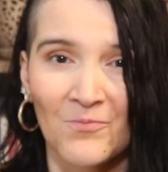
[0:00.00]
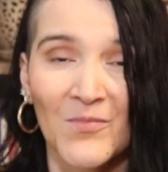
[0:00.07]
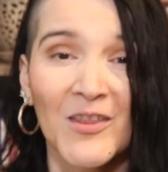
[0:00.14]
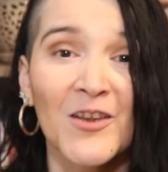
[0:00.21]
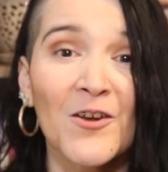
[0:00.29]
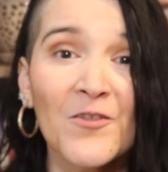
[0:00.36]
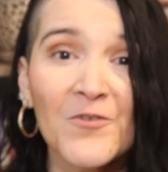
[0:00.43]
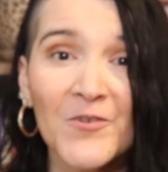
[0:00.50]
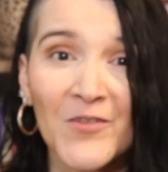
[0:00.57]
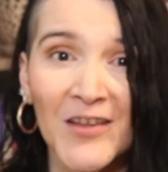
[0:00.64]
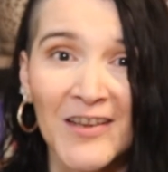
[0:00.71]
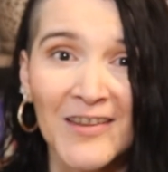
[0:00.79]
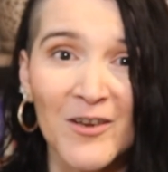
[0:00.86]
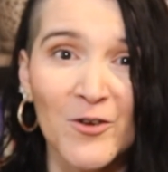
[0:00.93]
The other
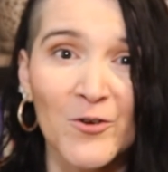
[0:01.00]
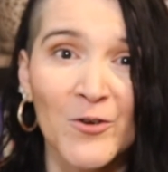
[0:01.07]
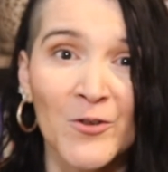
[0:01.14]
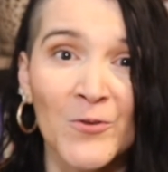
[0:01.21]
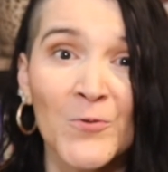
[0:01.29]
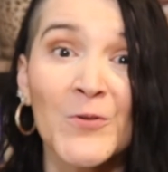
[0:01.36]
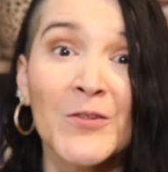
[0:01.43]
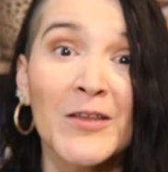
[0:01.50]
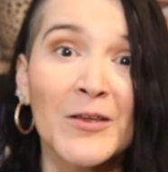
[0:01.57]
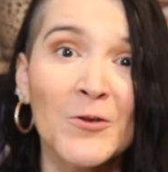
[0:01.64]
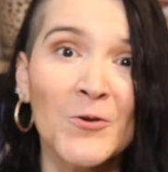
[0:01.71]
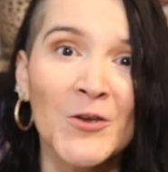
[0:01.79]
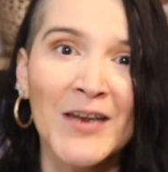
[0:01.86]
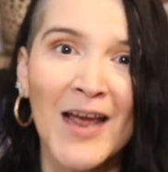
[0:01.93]
thing that you can do is that
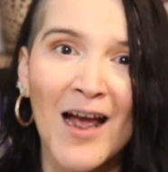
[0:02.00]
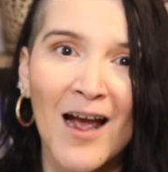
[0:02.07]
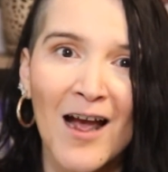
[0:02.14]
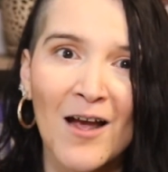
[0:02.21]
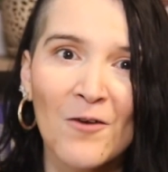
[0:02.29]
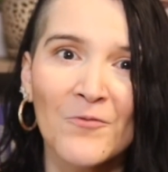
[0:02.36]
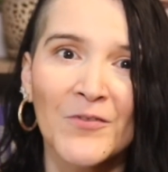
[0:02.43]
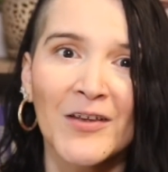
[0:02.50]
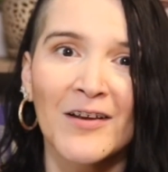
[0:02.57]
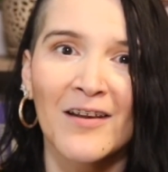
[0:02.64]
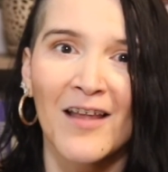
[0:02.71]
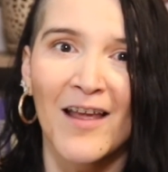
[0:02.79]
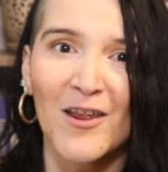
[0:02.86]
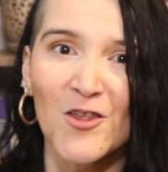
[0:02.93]
you can have the
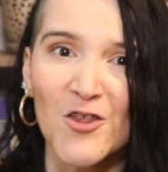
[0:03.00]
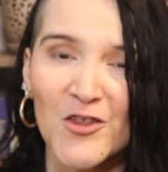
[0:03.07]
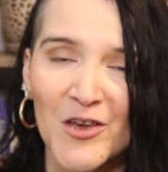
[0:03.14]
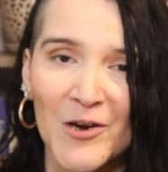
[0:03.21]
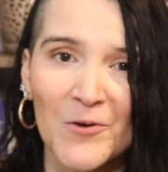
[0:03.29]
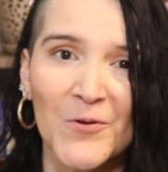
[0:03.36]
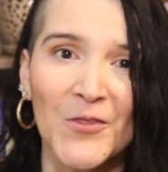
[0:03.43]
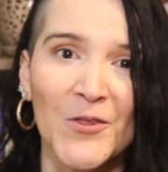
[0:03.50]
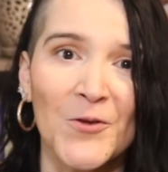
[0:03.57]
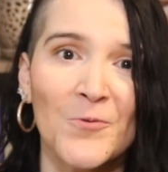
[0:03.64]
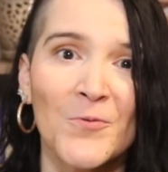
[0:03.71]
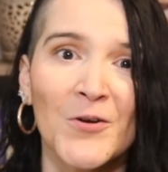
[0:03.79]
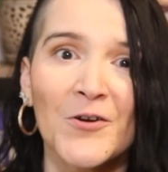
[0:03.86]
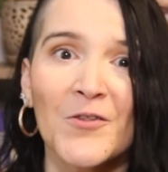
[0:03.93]
client share with
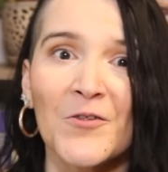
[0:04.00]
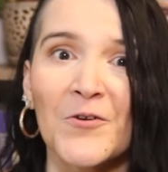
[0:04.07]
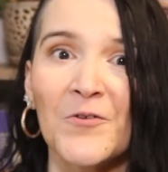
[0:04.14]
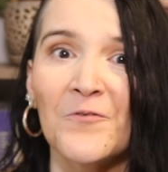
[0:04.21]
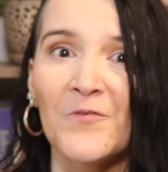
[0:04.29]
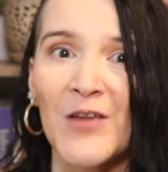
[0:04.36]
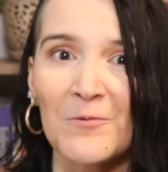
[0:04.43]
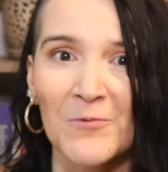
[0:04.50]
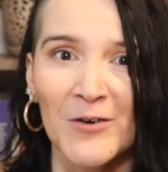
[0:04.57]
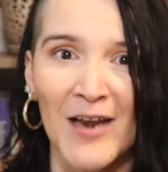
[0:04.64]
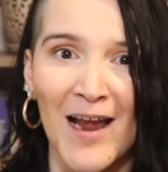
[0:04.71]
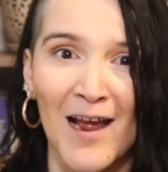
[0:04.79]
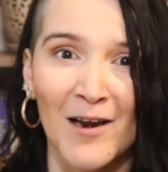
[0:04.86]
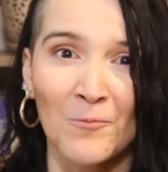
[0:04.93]
you what are their
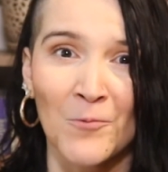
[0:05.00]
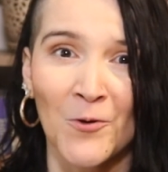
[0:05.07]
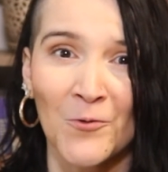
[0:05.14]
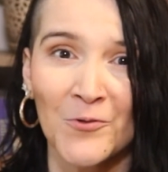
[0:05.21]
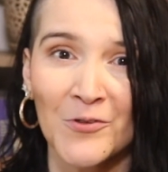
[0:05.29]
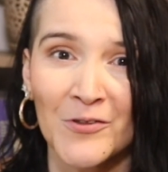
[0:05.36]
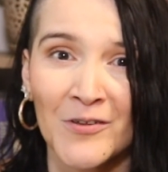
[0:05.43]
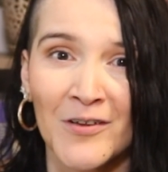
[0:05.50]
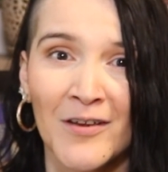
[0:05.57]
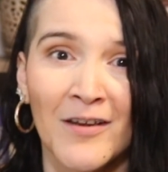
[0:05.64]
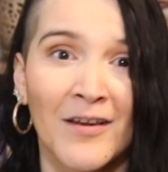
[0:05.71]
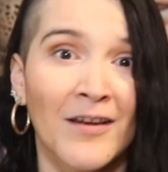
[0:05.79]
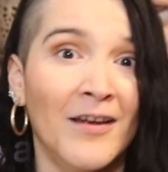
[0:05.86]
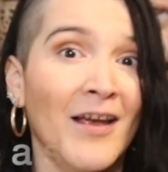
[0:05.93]
favorite animals,
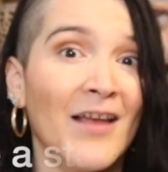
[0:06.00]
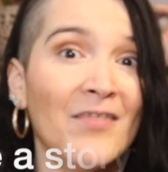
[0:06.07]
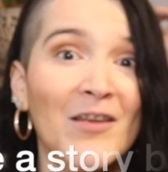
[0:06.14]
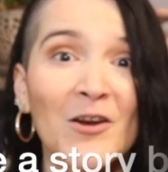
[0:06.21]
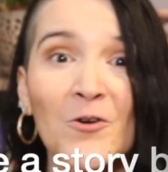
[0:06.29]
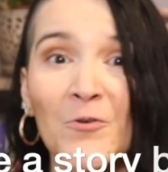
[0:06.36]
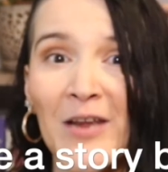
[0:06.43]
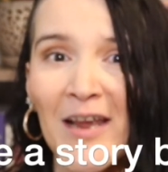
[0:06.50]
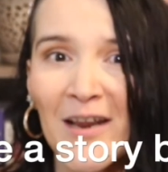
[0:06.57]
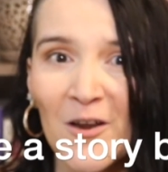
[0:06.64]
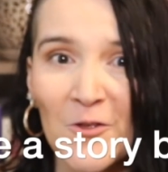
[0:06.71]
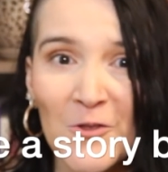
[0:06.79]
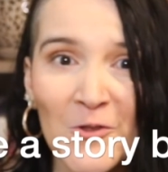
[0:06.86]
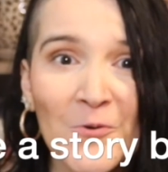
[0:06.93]
and then create
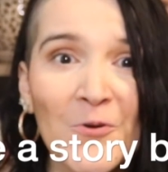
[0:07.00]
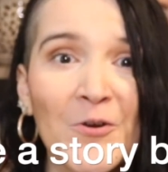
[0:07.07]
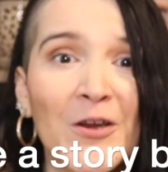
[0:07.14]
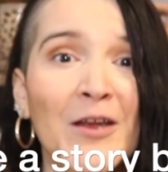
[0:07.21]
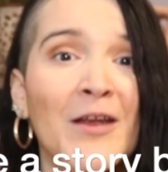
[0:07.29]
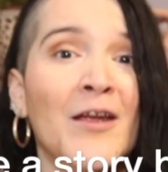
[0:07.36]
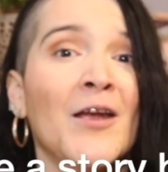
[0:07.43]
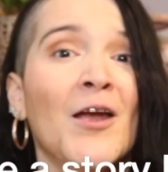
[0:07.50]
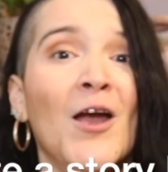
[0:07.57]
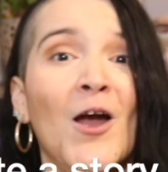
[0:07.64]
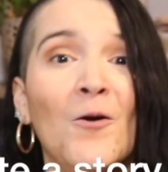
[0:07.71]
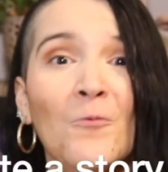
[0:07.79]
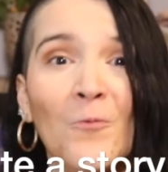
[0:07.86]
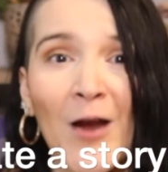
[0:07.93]
a story
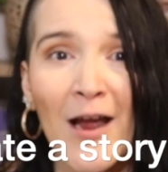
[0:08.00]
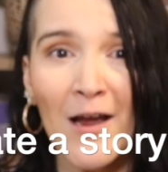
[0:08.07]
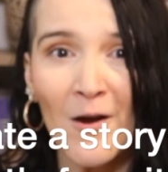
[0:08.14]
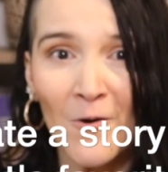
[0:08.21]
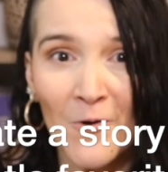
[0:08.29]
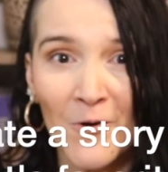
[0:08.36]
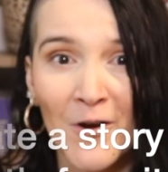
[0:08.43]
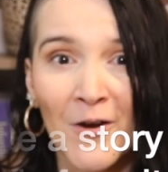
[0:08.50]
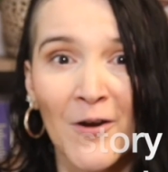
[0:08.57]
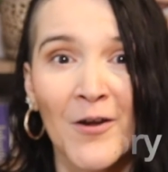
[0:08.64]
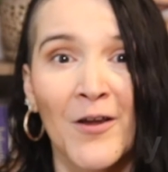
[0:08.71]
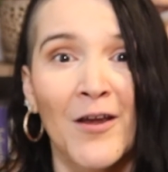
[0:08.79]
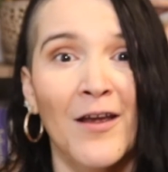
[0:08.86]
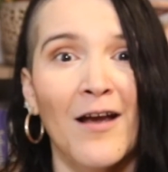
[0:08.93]
around
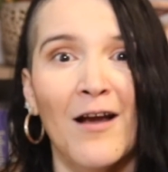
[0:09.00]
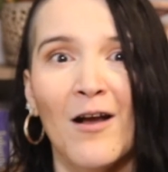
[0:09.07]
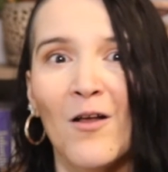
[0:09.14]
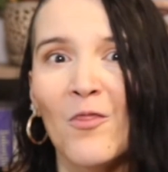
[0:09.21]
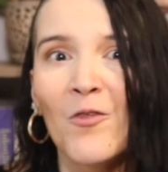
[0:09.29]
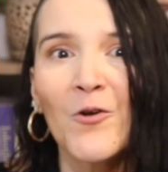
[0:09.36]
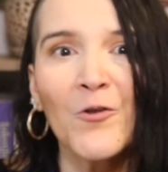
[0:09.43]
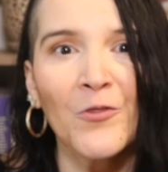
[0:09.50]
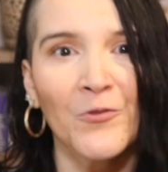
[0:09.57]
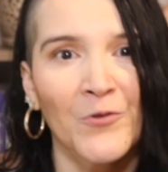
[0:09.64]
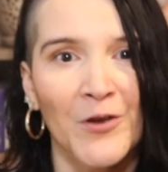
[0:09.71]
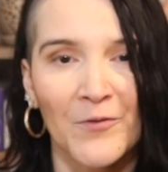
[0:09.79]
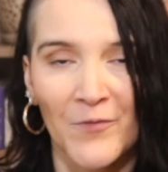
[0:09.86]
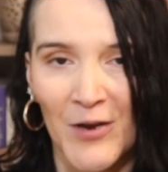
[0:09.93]
their
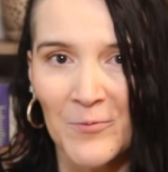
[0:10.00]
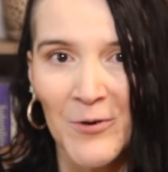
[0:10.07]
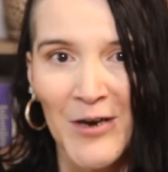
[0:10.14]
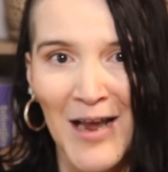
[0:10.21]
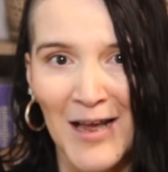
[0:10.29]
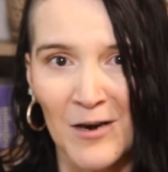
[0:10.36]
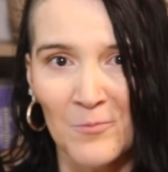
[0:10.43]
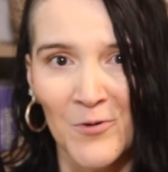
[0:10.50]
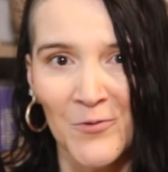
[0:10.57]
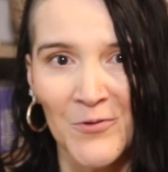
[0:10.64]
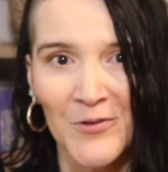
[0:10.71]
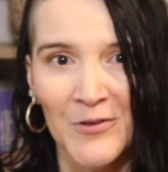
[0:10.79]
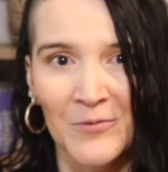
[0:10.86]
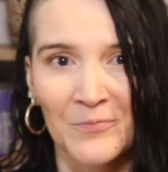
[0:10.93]
3 favorite
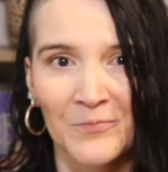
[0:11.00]
animals.